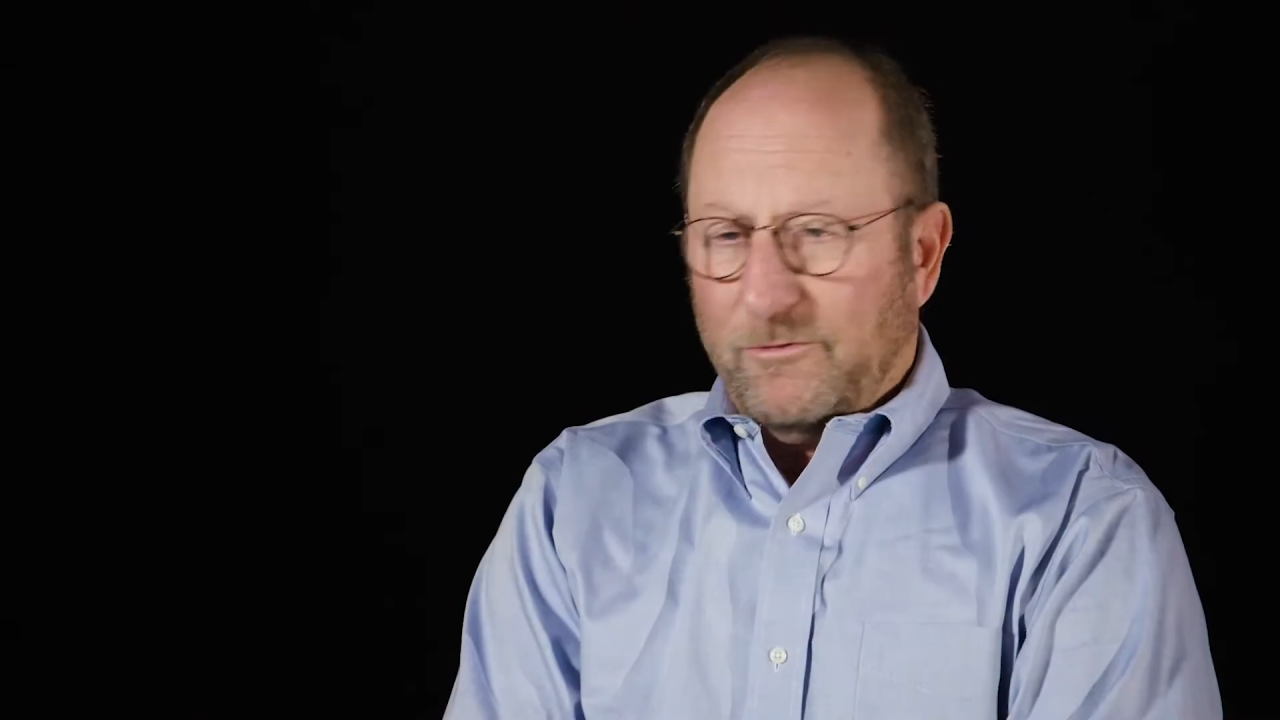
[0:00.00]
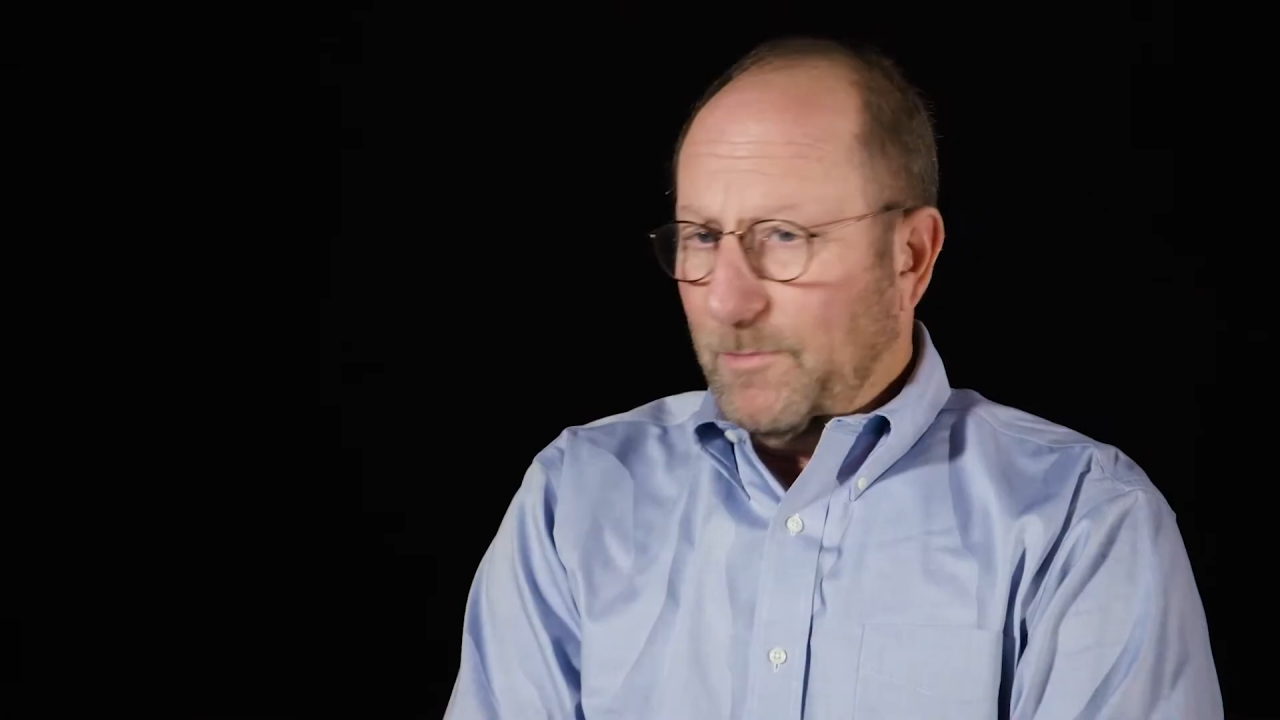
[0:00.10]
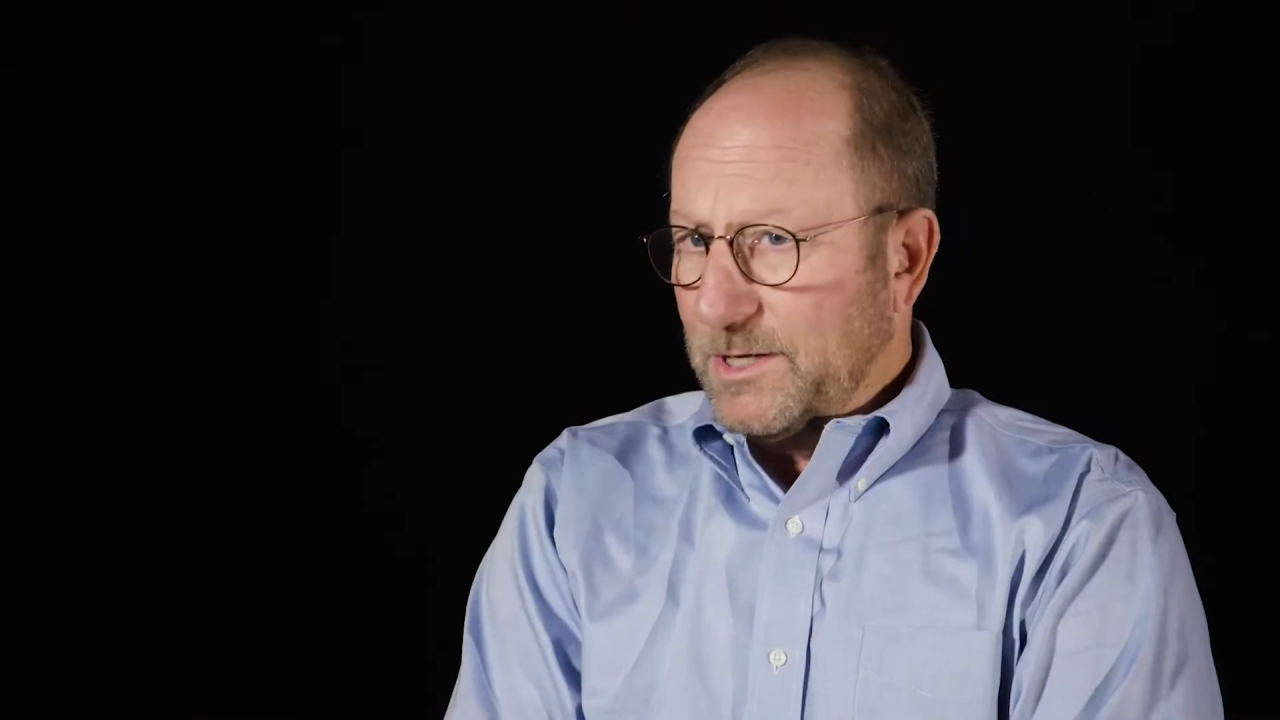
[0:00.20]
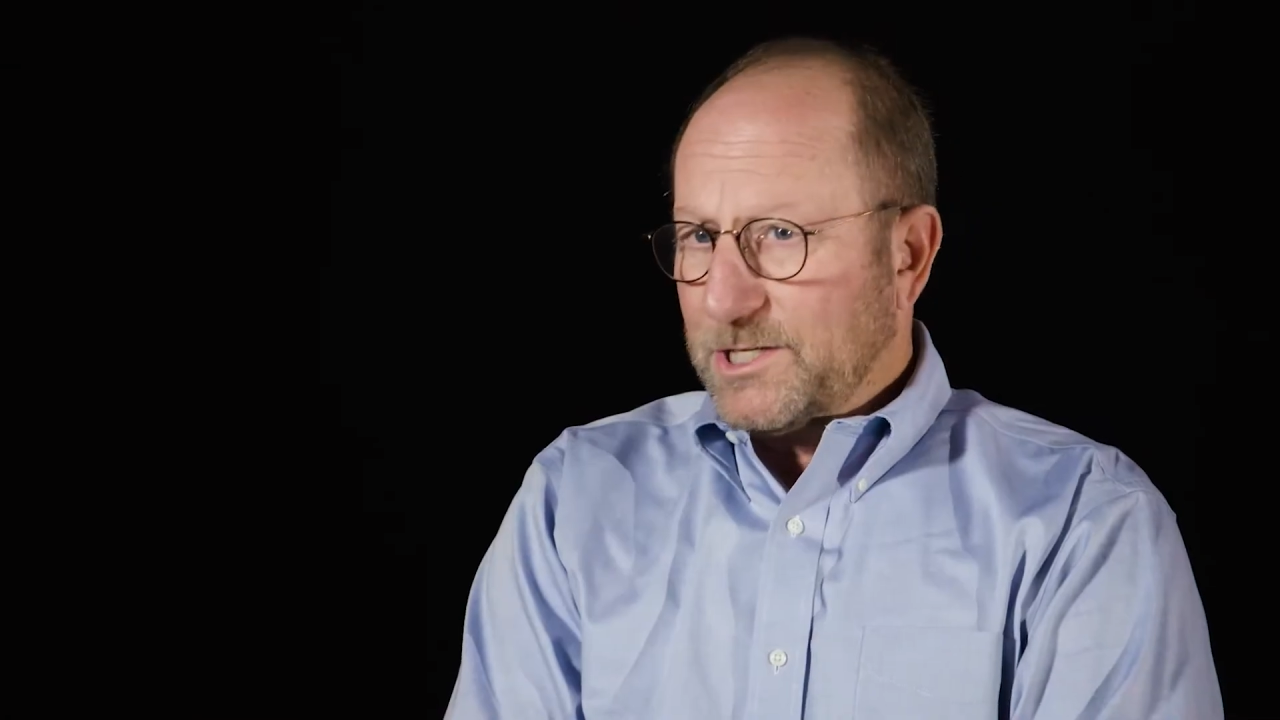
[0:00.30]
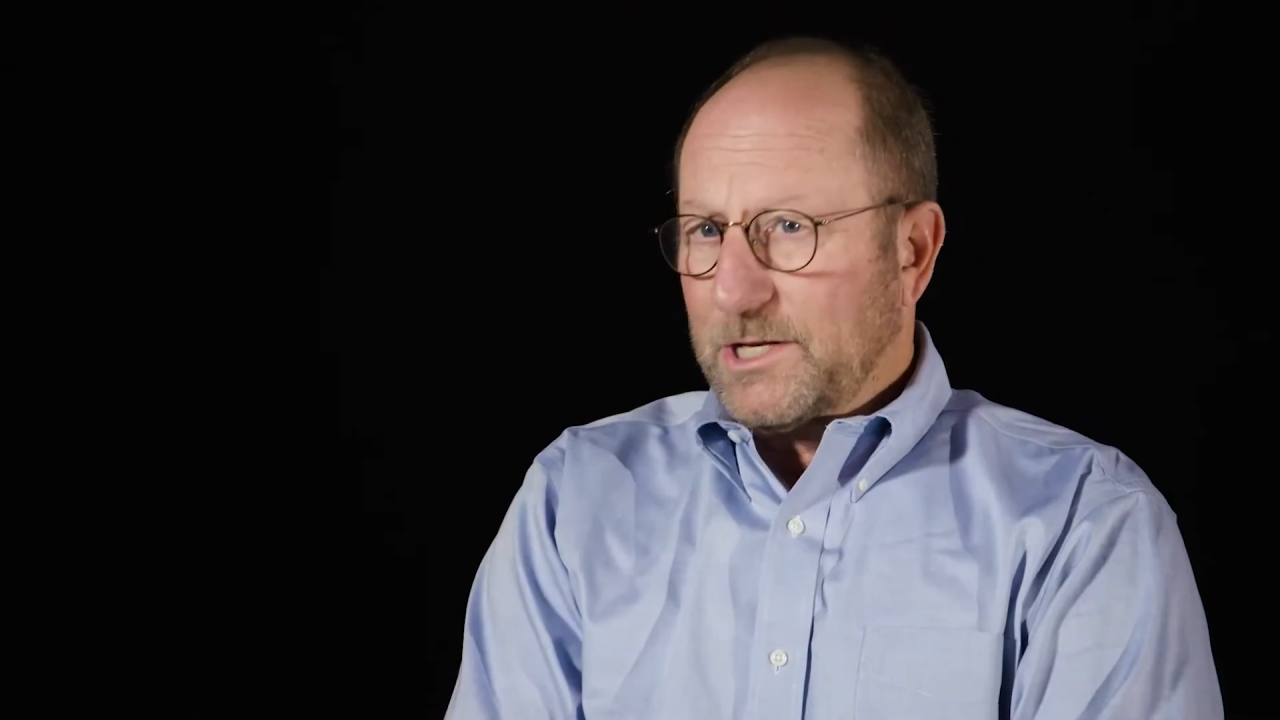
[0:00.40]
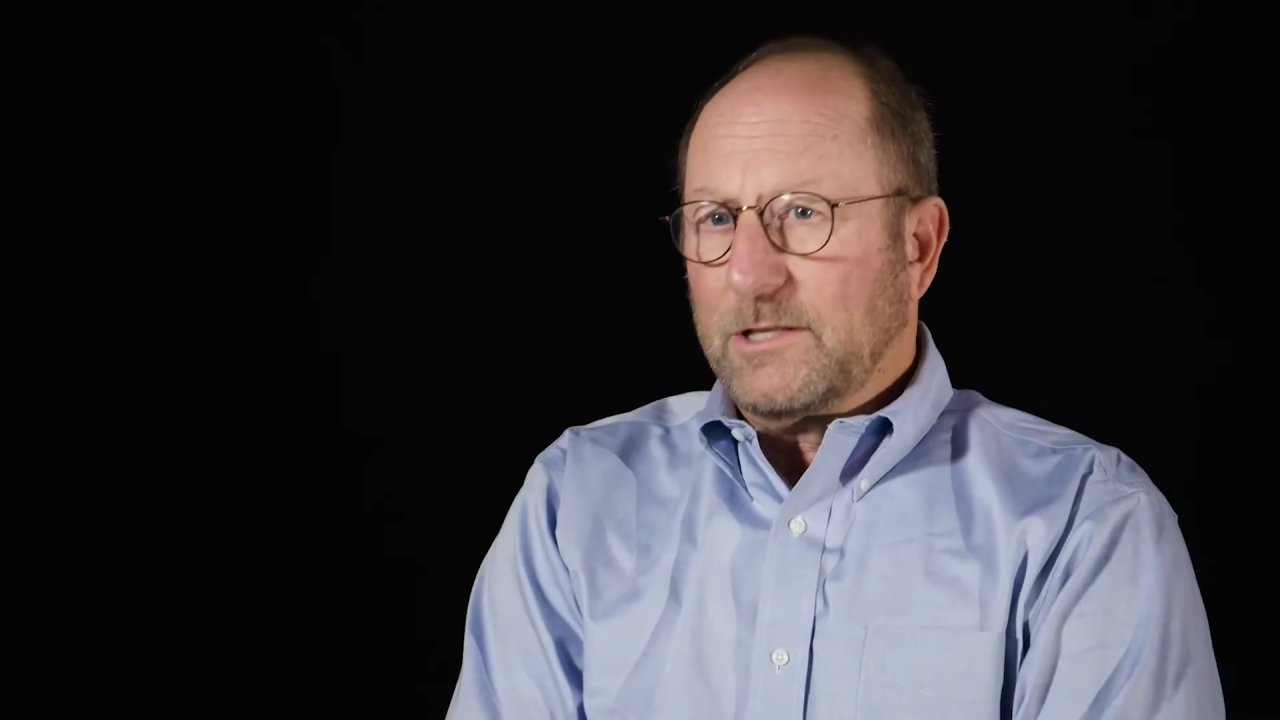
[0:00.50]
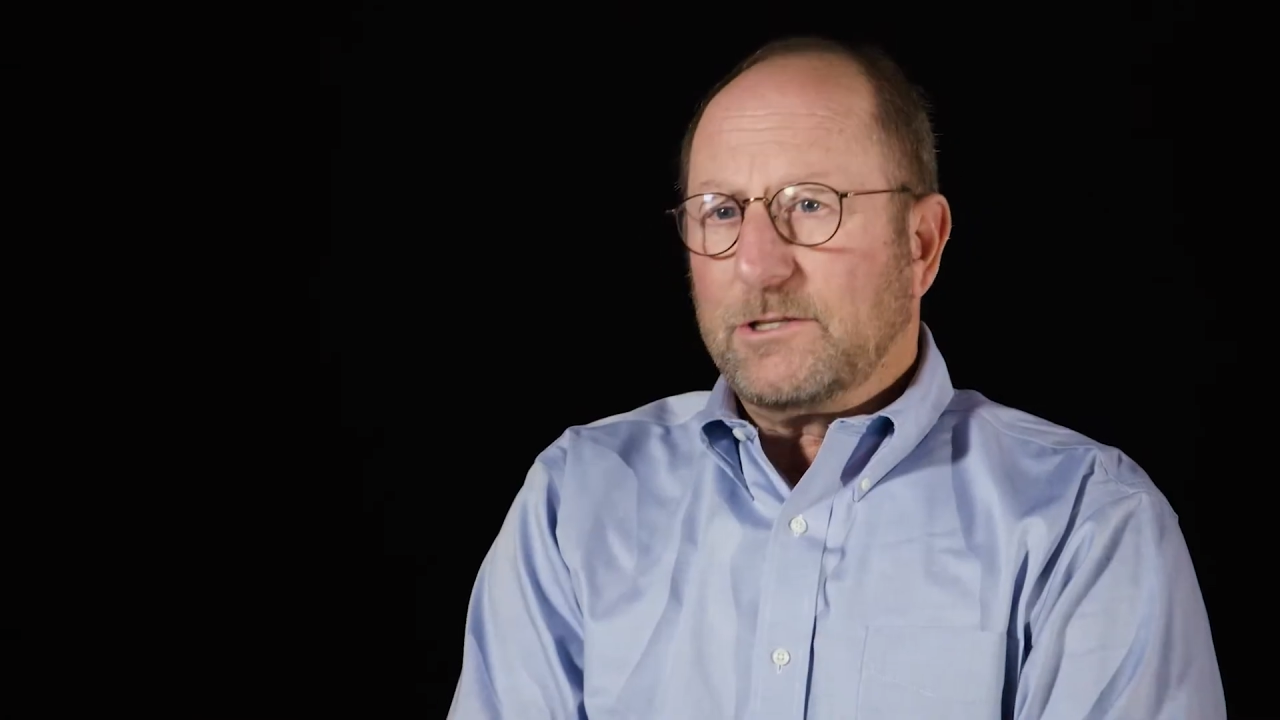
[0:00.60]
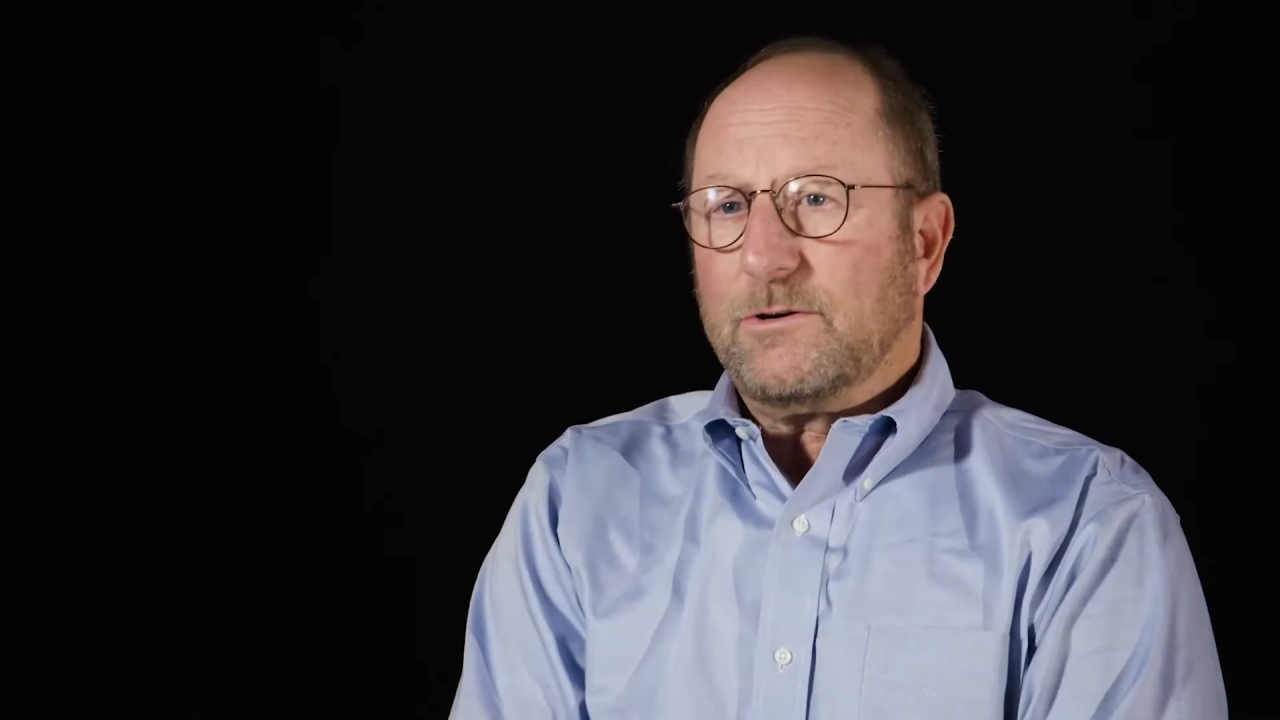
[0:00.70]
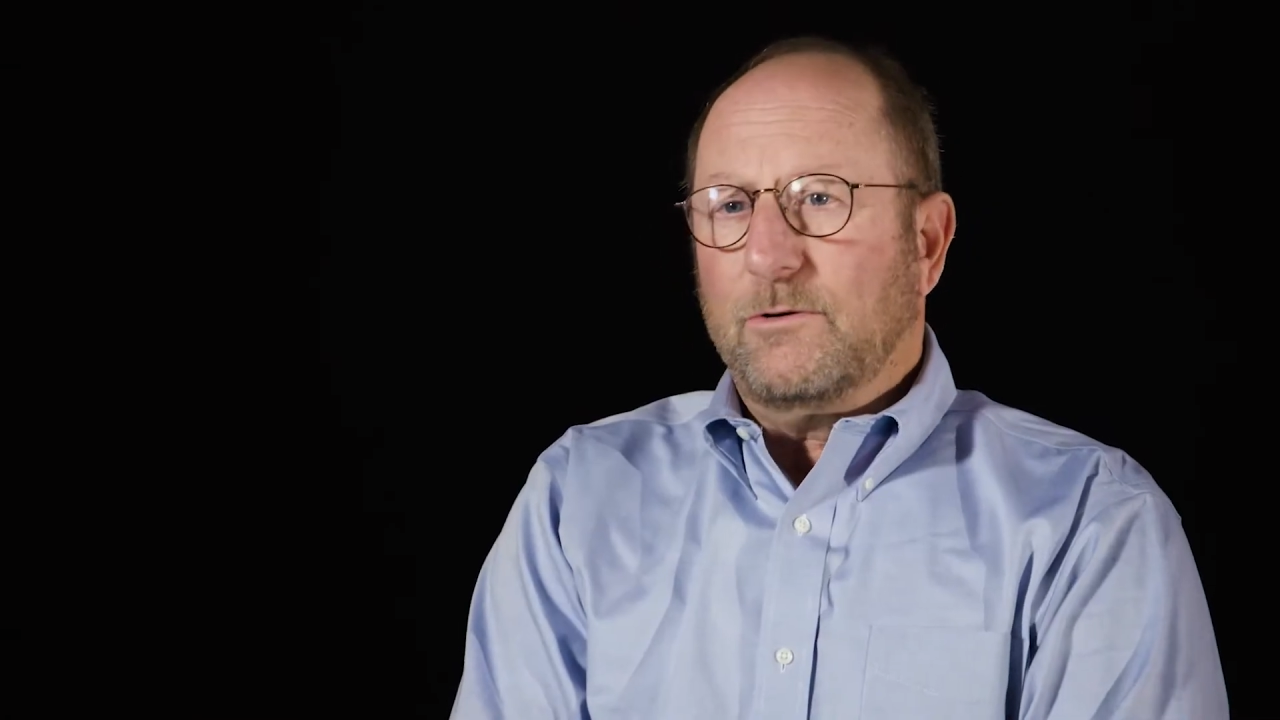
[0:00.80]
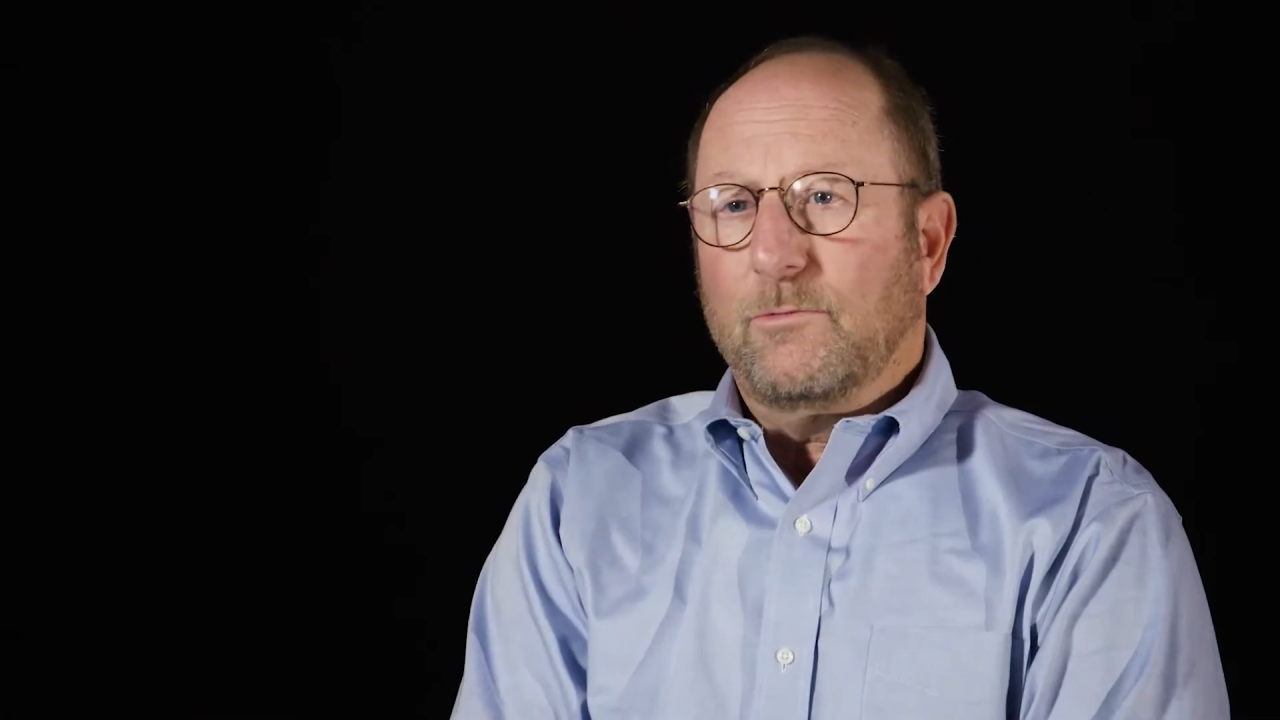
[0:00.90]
of my sons